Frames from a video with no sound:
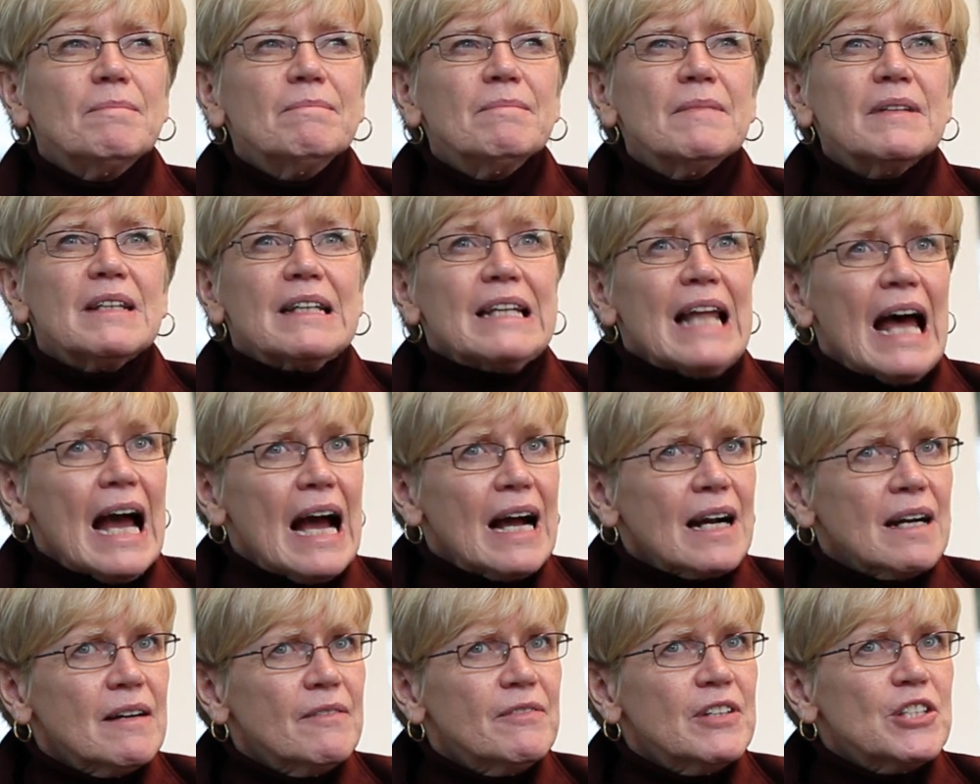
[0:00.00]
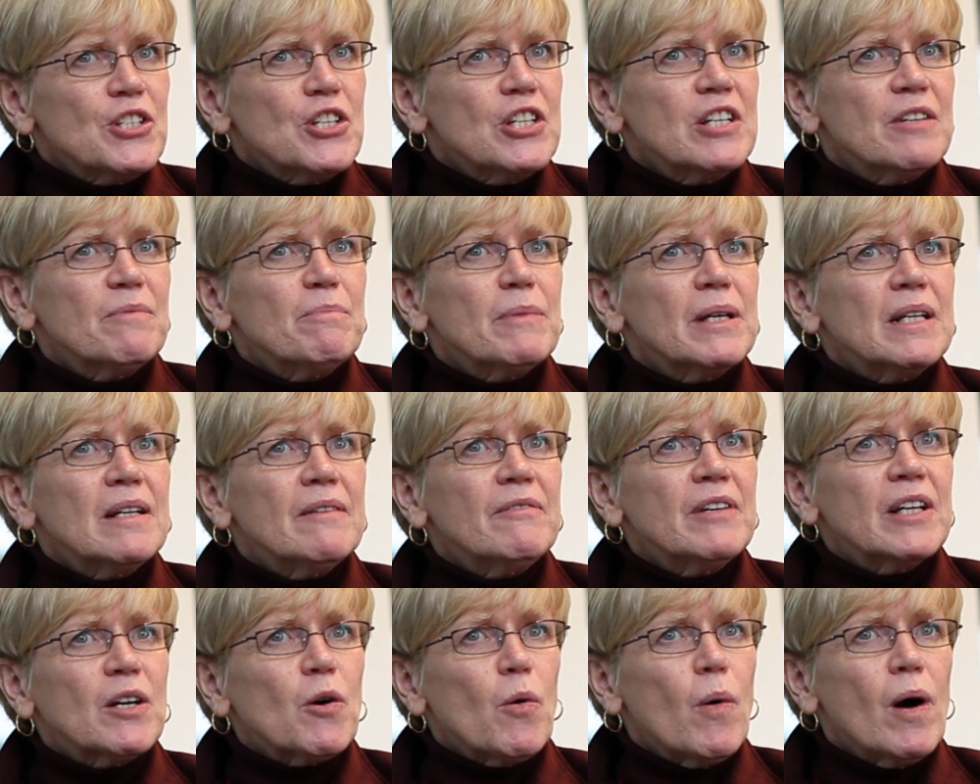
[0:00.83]
lack of achievement
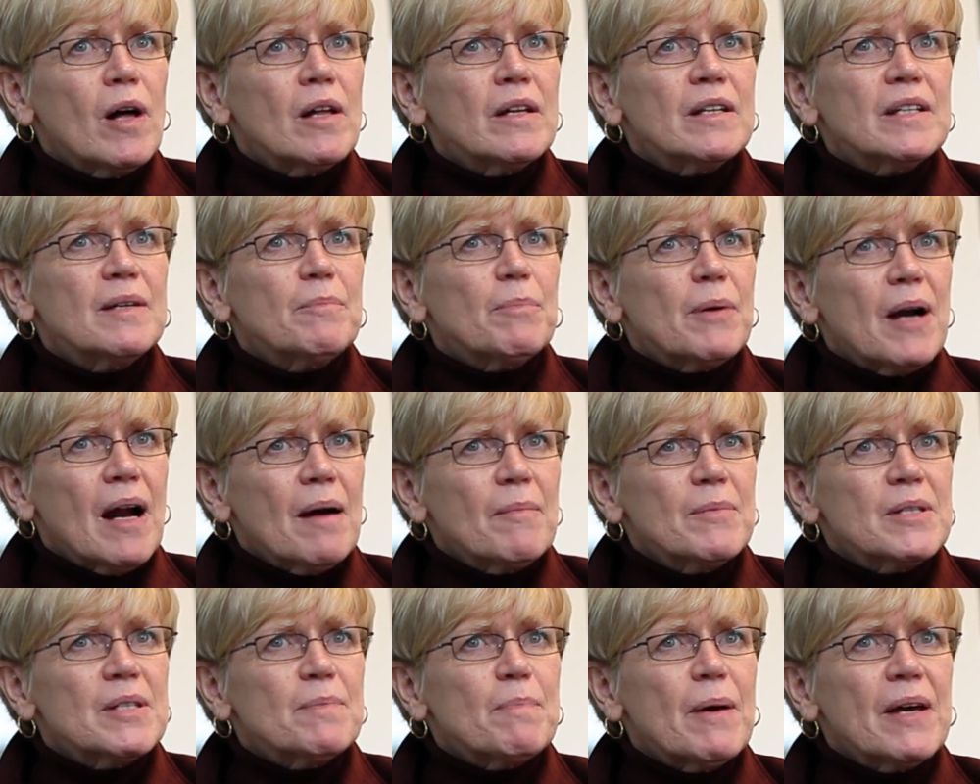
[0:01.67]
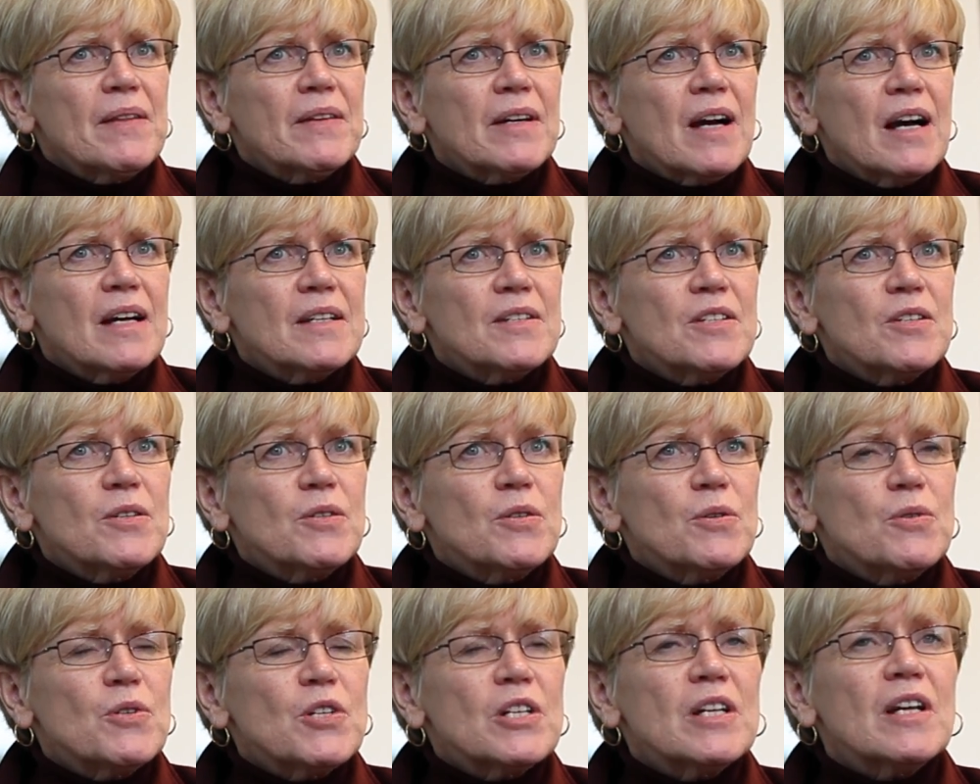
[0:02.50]
of equality promised by the
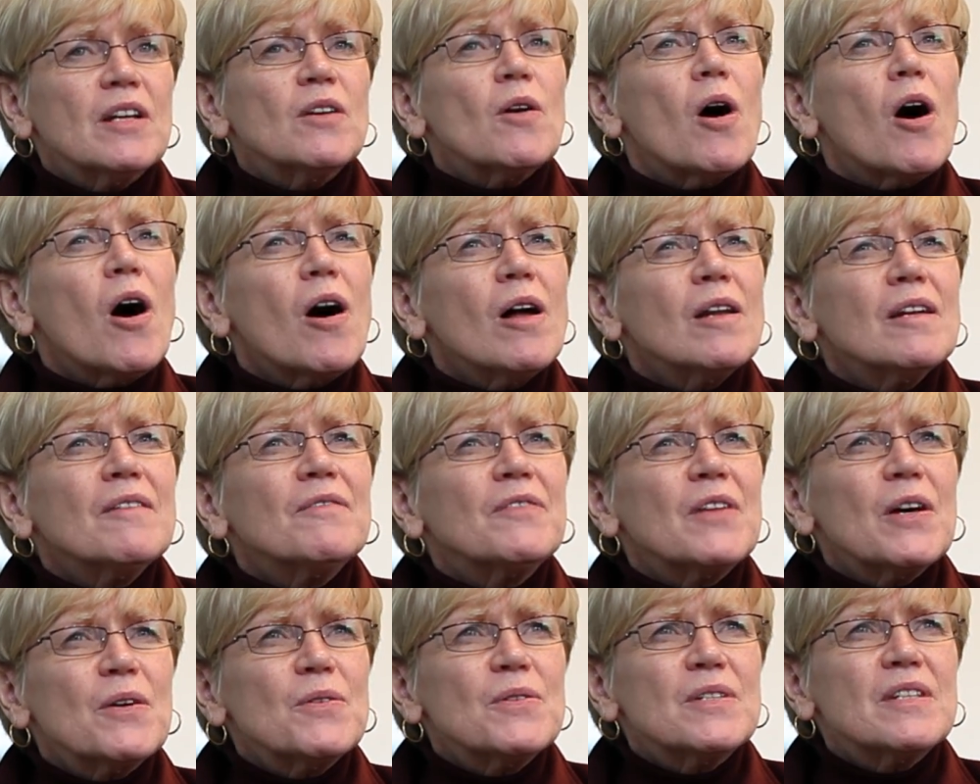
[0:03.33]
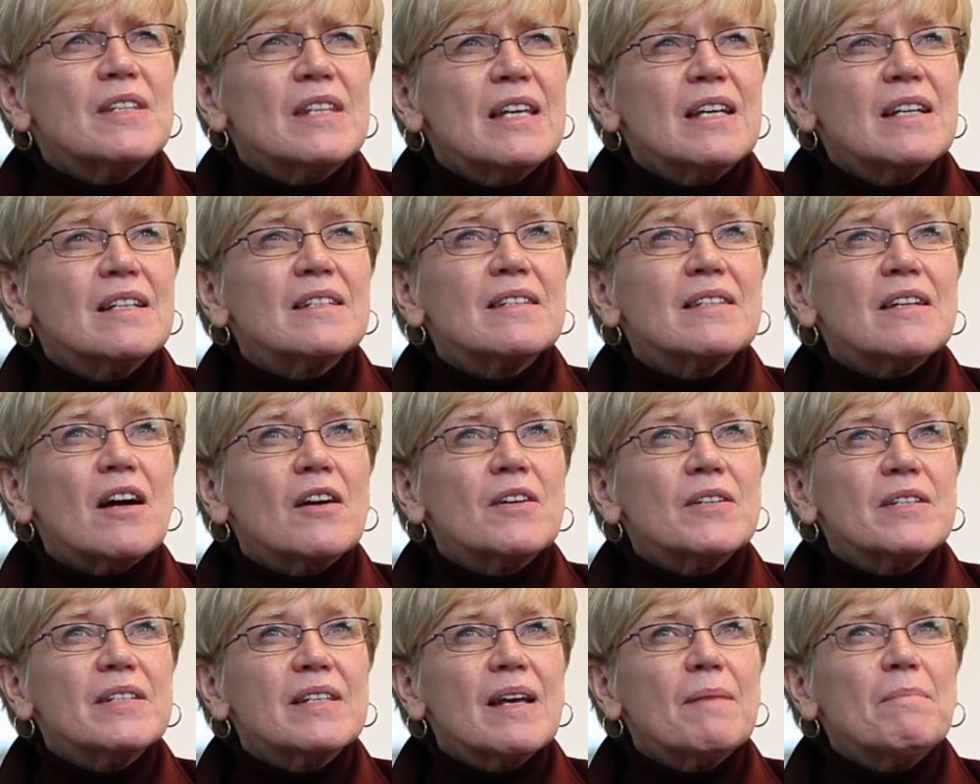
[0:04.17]
Constitution, and all of those things
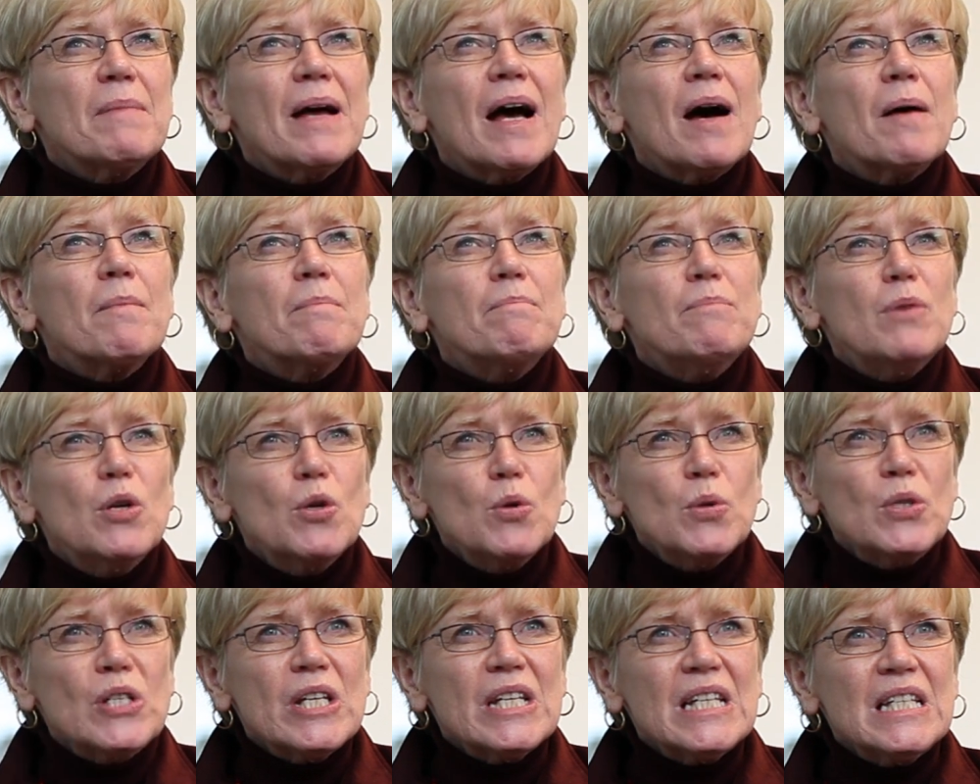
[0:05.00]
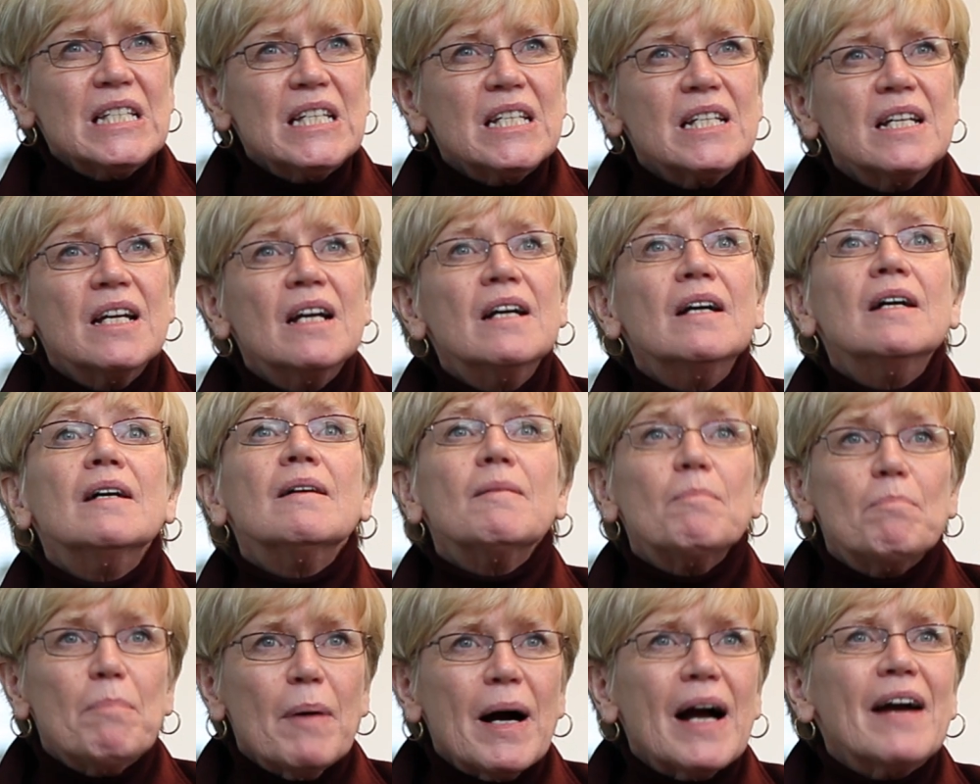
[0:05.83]
are somehow muted
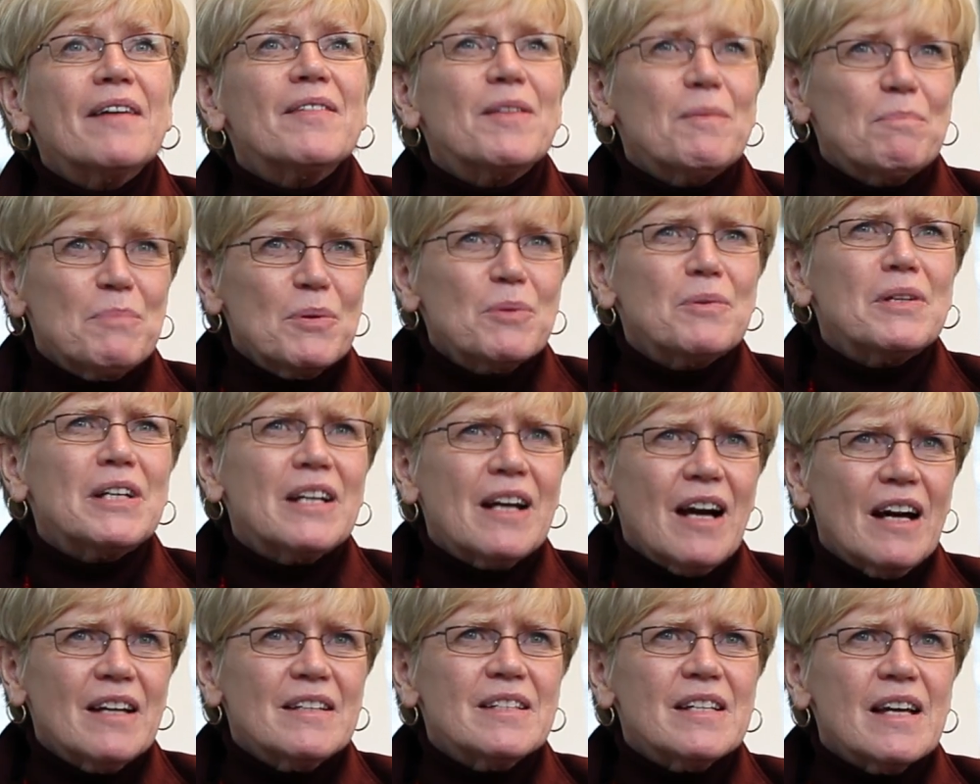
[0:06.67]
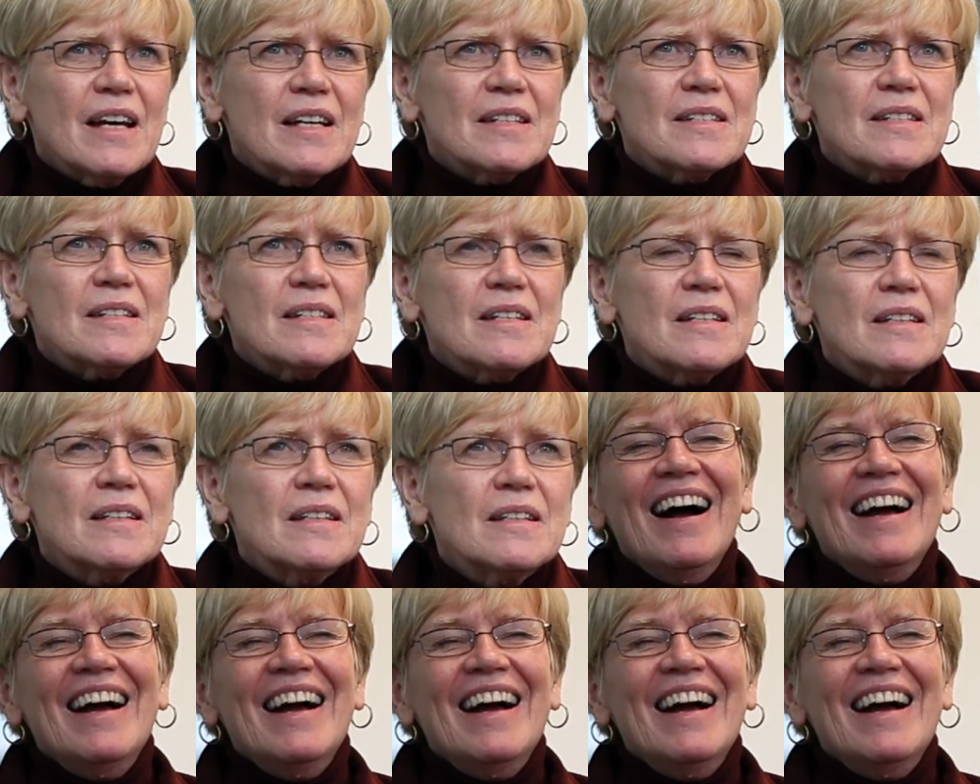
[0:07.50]
by the beauty contest.